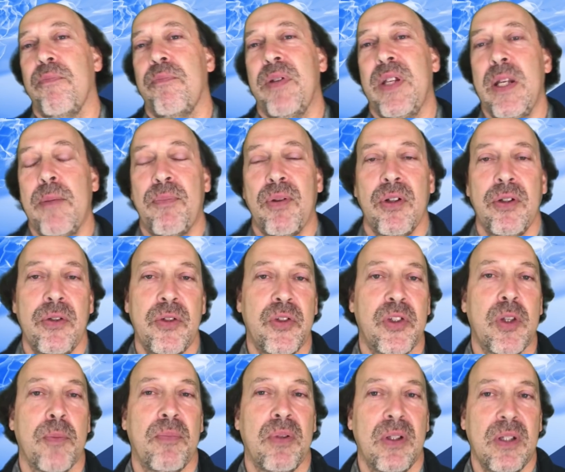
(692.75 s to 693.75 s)
People
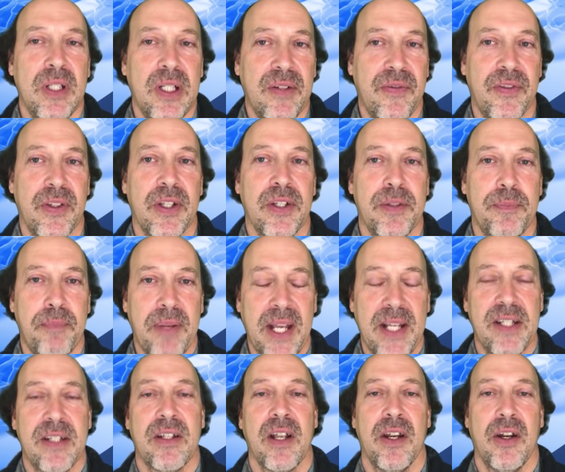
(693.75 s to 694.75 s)
used to believe things
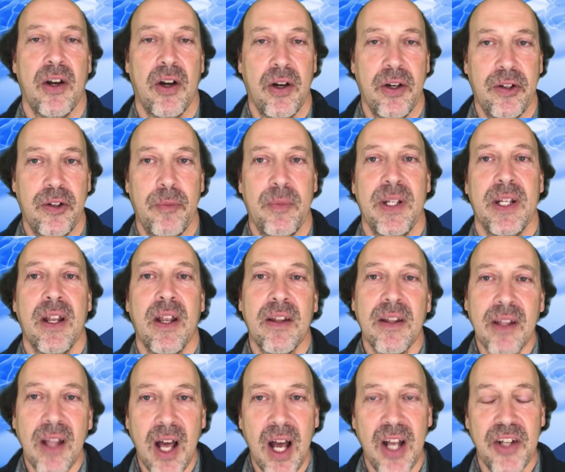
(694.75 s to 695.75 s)
based on argument
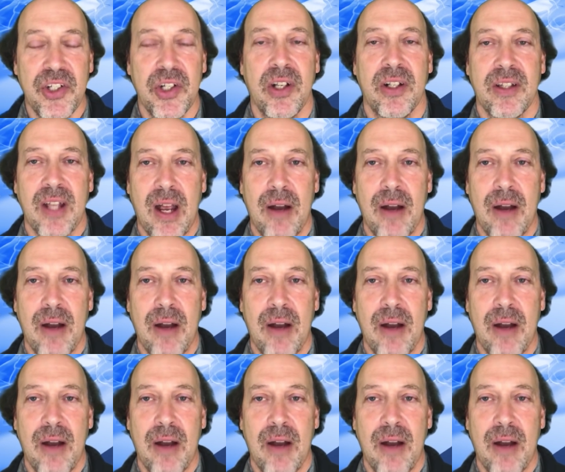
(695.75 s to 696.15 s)
and logic.